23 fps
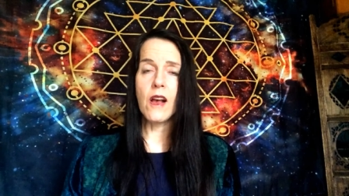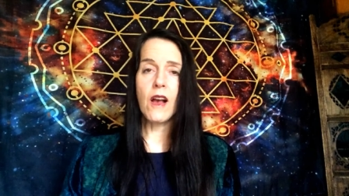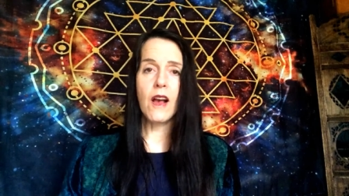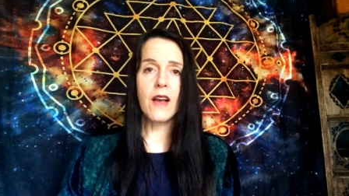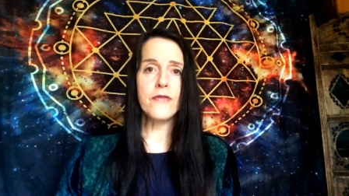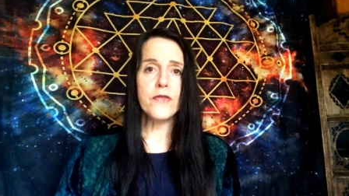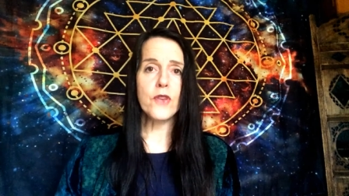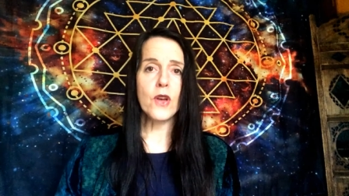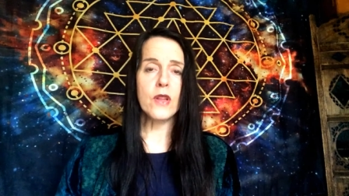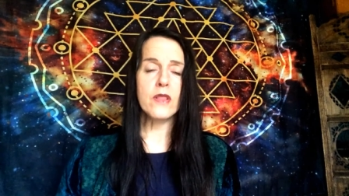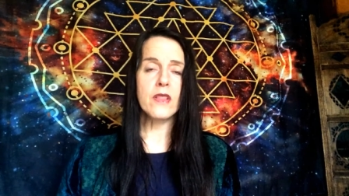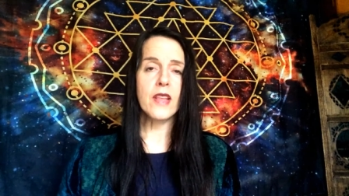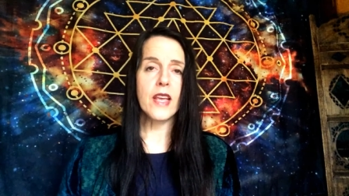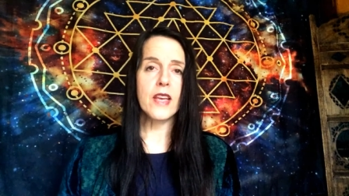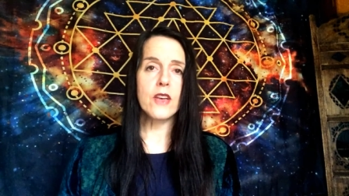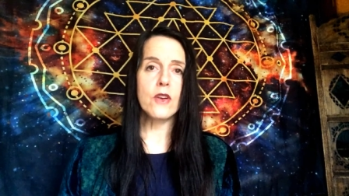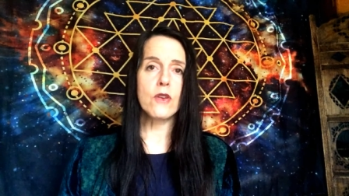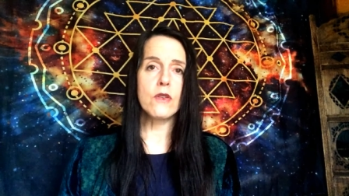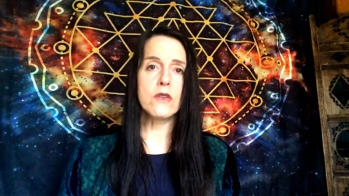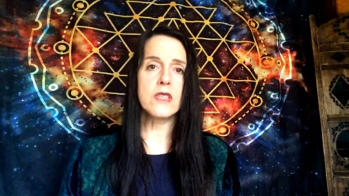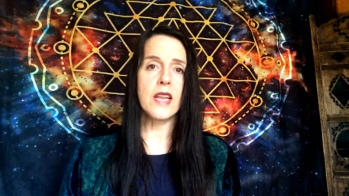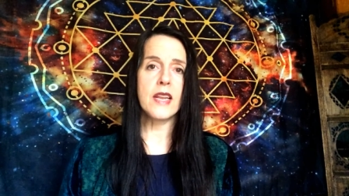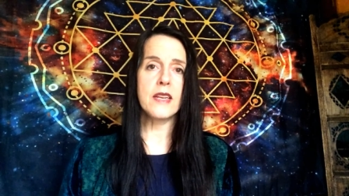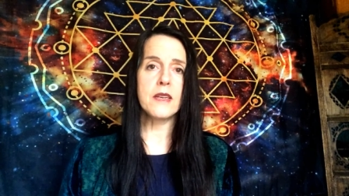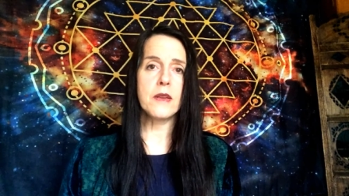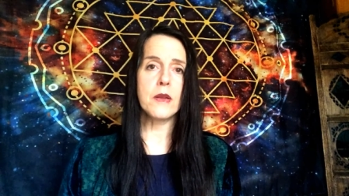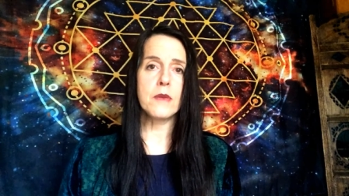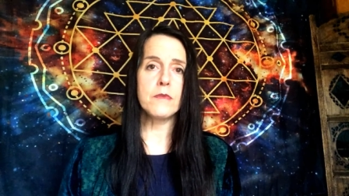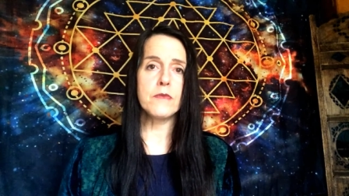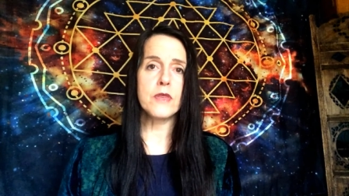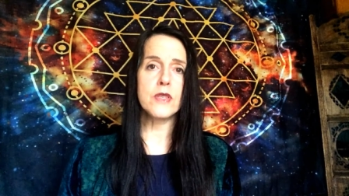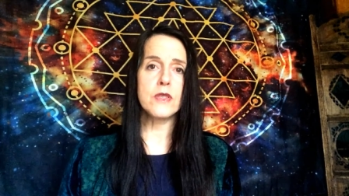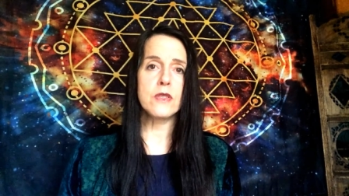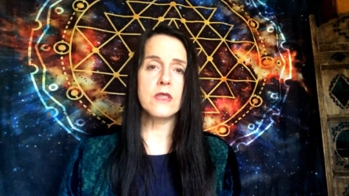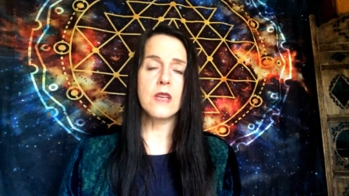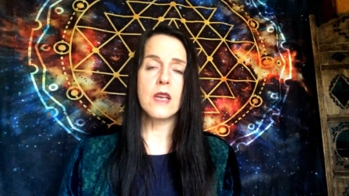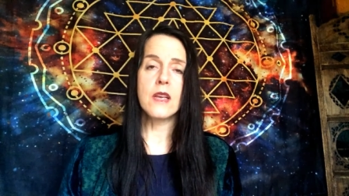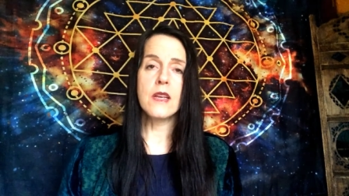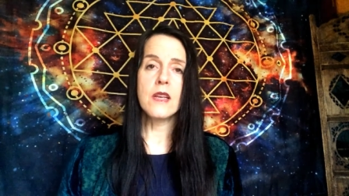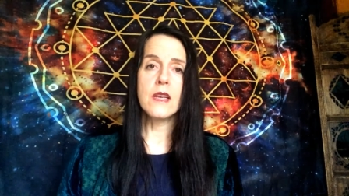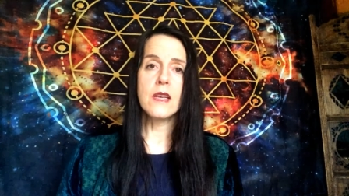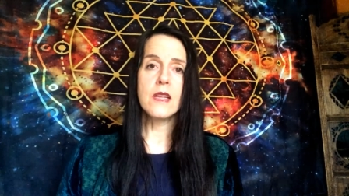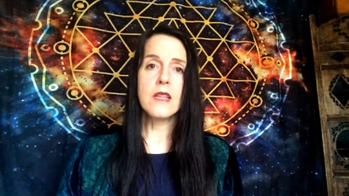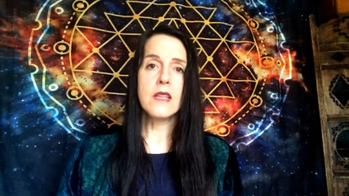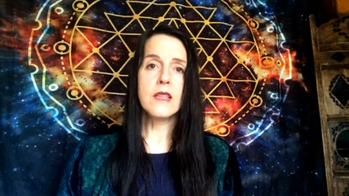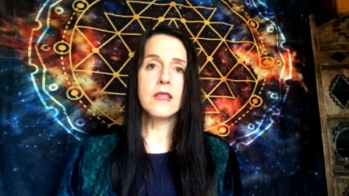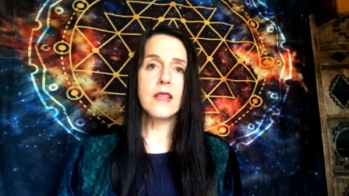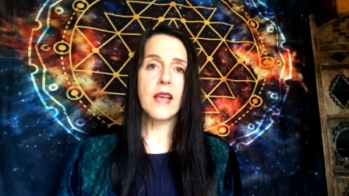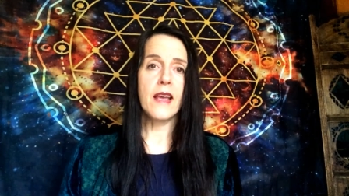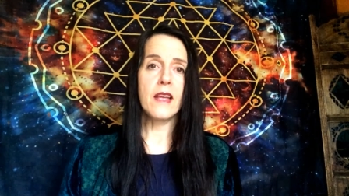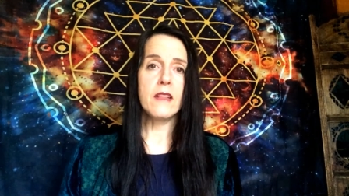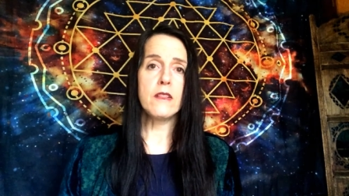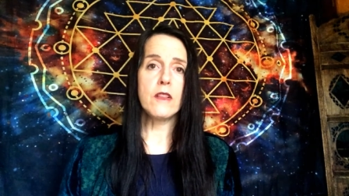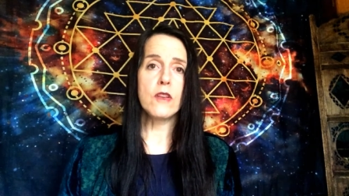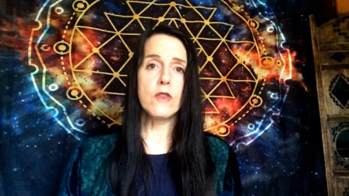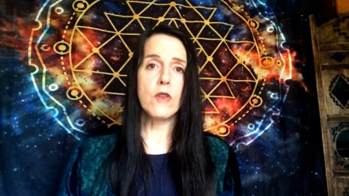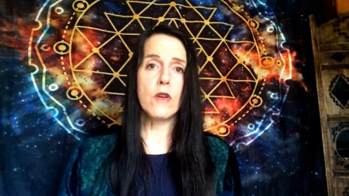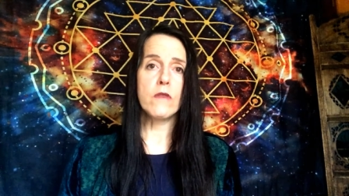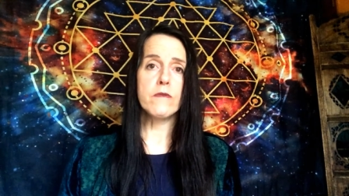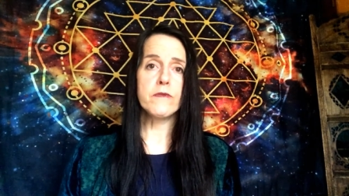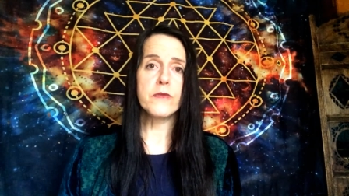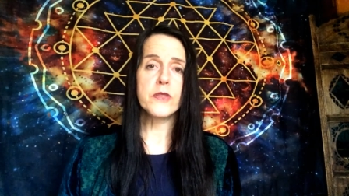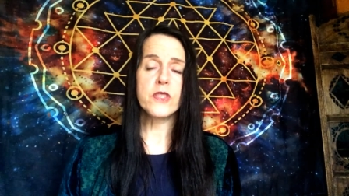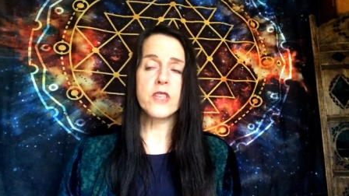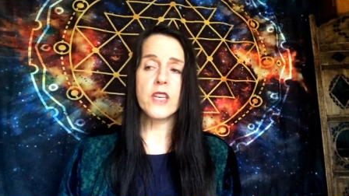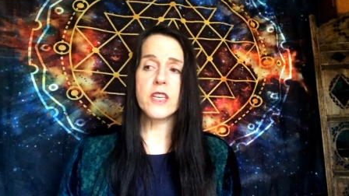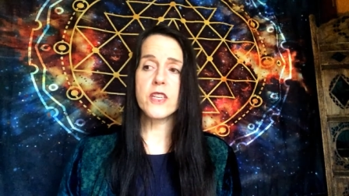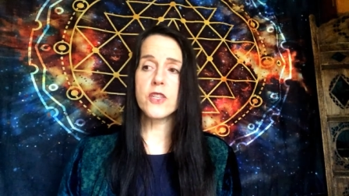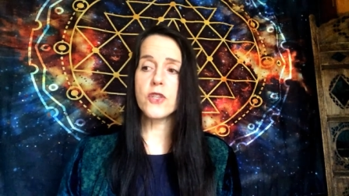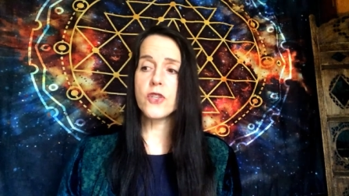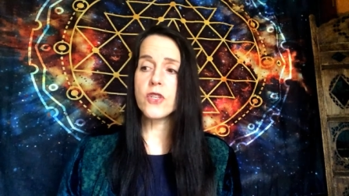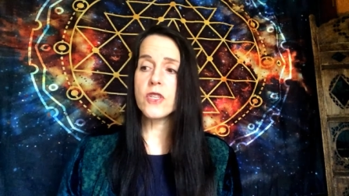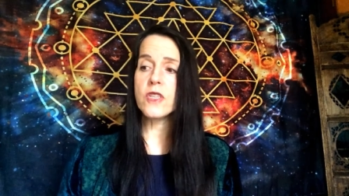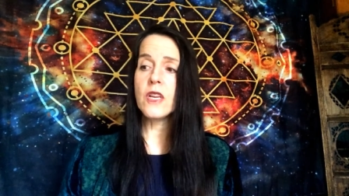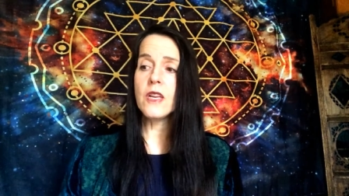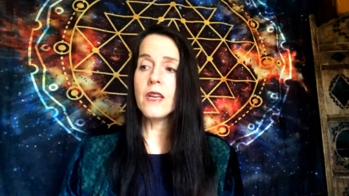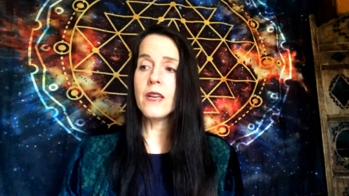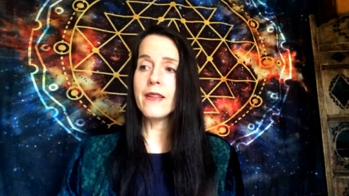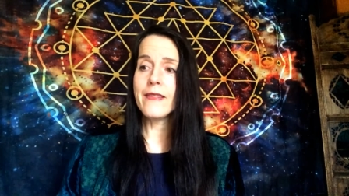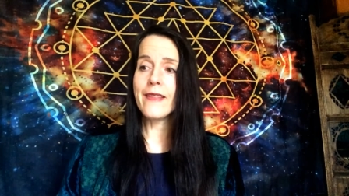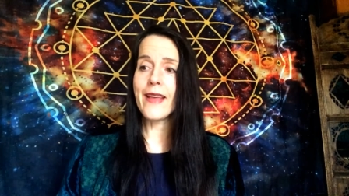I've got their contact numbers. They had the conversation.